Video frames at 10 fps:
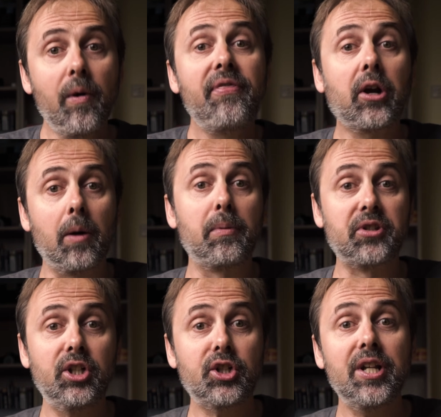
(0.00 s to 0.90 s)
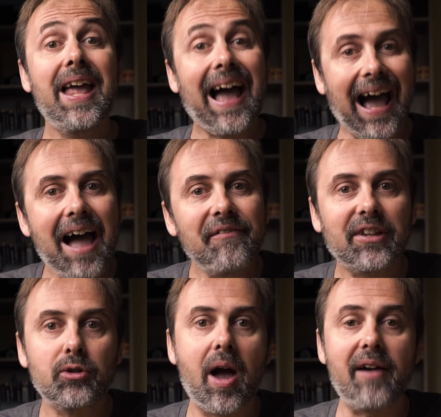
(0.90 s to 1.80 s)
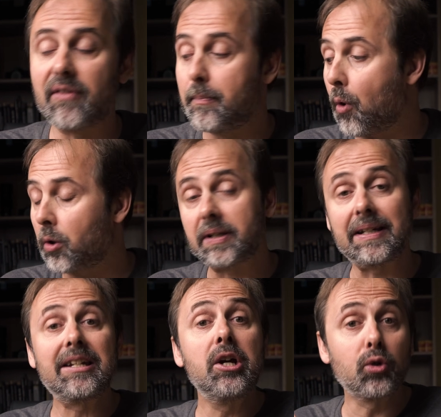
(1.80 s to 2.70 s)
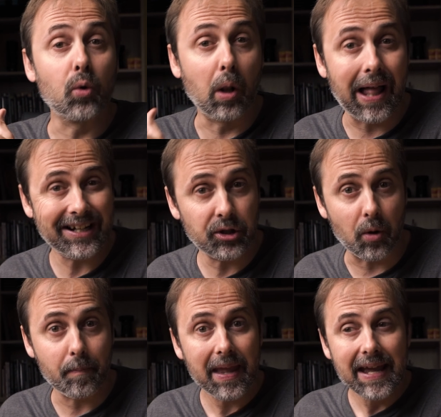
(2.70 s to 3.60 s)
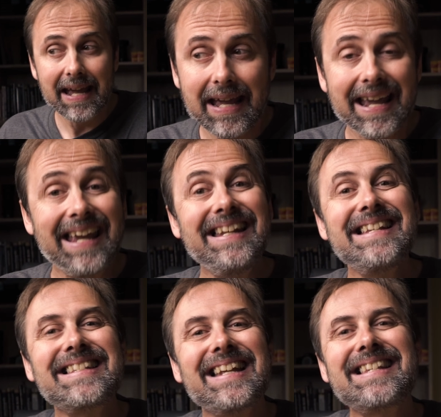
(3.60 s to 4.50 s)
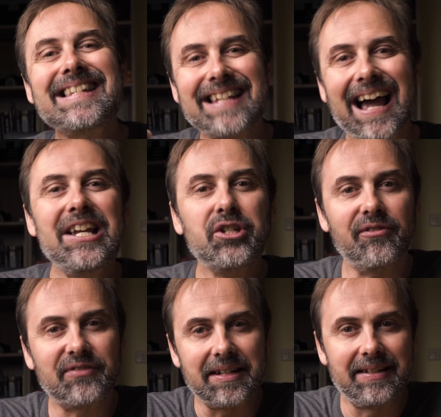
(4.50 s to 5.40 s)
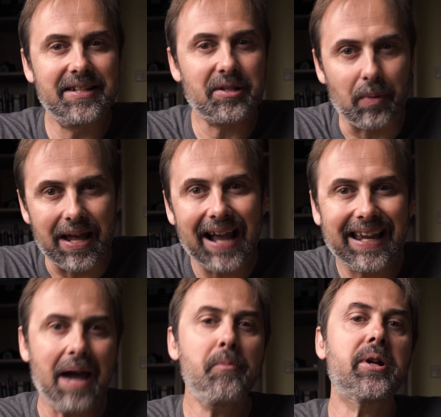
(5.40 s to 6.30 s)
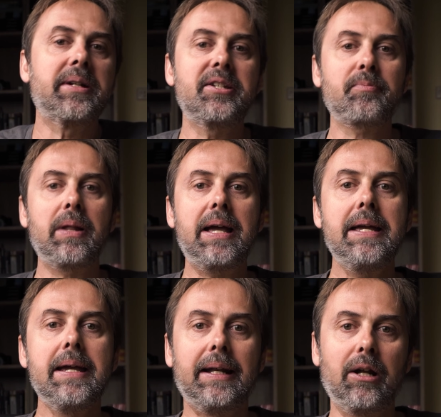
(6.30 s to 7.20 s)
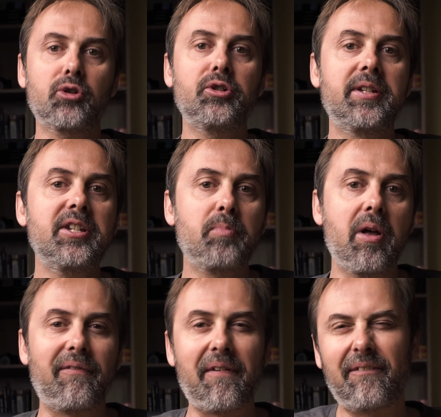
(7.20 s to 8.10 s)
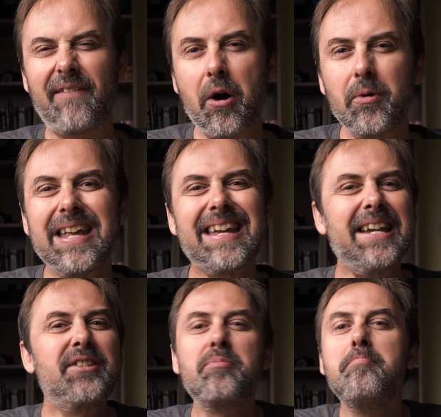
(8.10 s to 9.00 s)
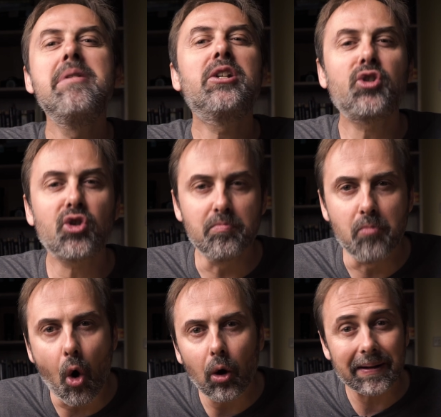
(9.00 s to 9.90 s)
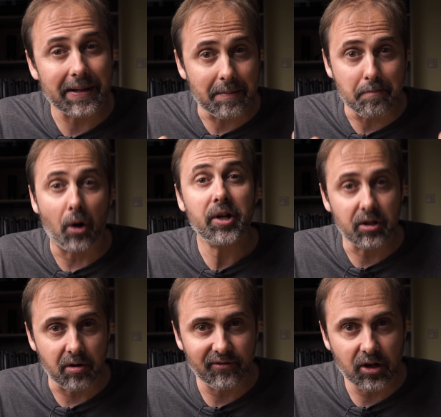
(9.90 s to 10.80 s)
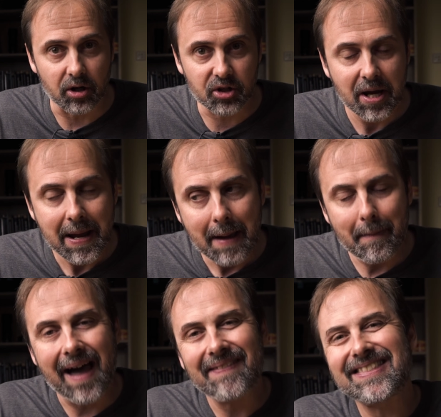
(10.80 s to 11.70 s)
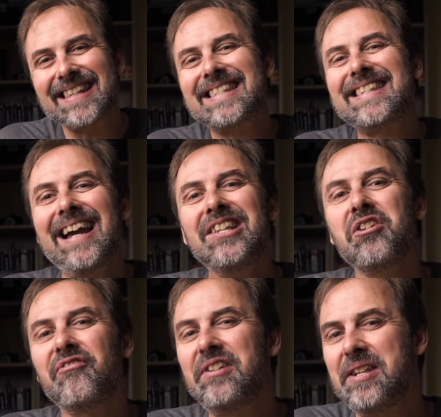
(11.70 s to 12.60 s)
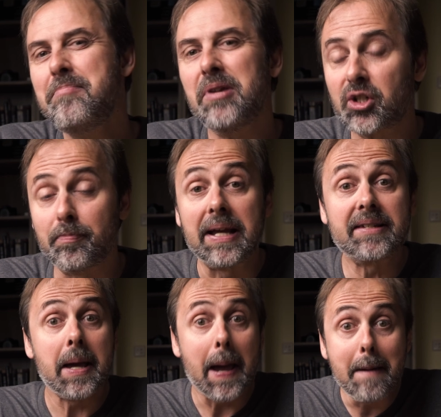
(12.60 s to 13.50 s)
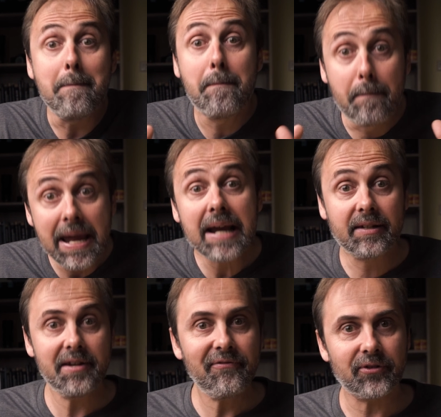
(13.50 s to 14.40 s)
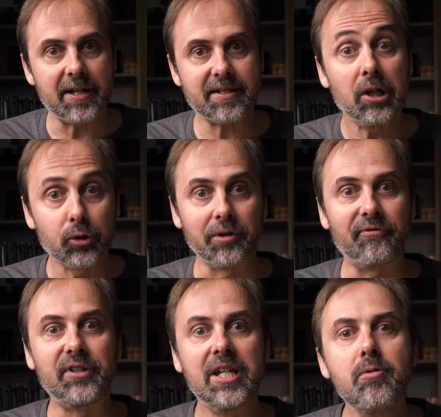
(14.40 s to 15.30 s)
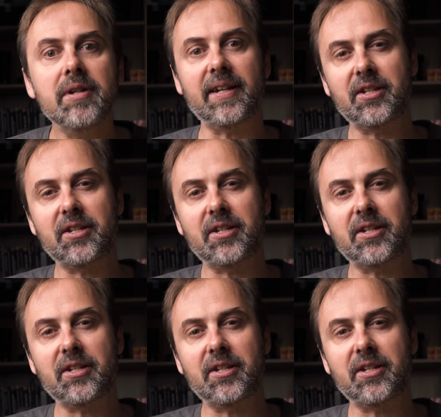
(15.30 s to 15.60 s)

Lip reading: with the composition after you have imported it to Lightroom. It is the size of the display. A camera display and also the display of a phone is much smaller than a monitor, of course. But the size of an image makes a big difference to the viewer's